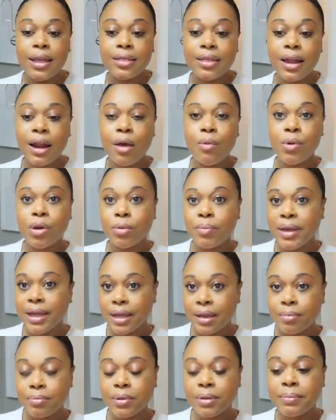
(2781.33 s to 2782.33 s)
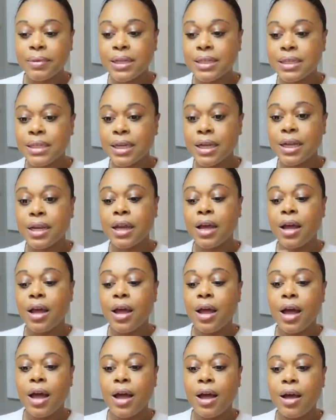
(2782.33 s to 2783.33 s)
that I will be implementing
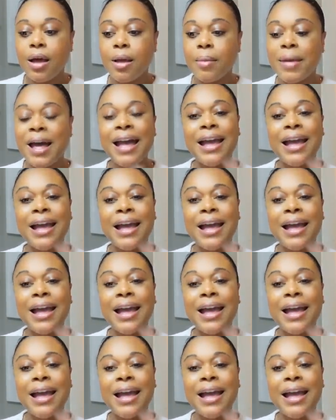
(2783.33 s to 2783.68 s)
um,